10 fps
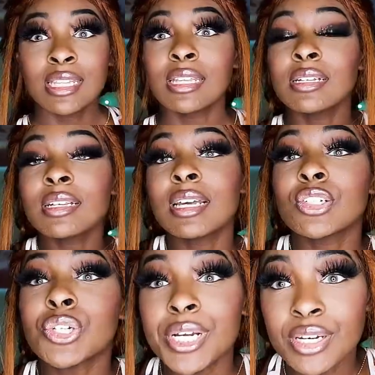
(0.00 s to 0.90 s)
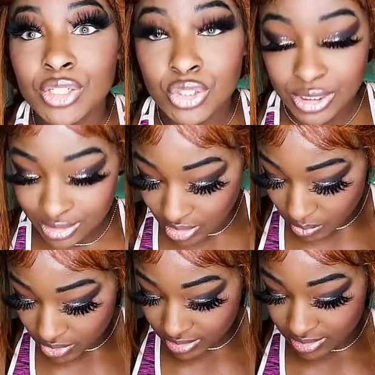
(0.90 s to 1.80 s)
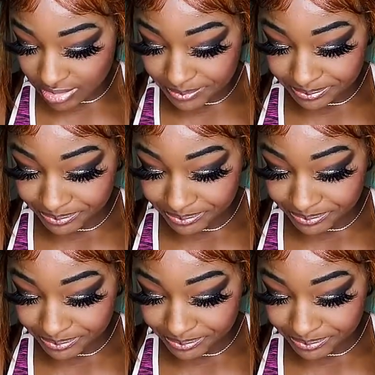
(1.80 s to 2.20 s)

They look like training treats almost, so